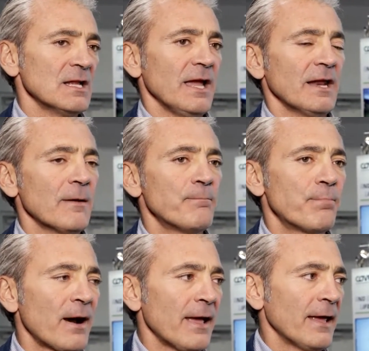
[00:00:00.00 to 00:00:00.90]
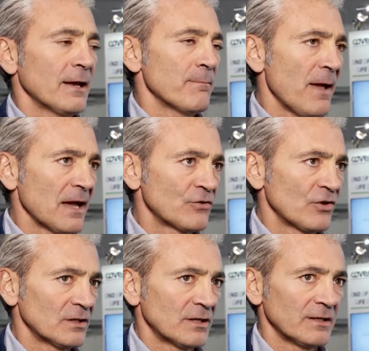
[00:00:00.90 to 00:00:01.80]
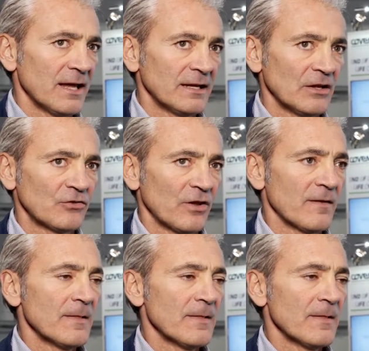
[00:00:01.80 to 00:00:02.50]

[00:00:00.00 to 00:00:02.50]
and a backsheet that is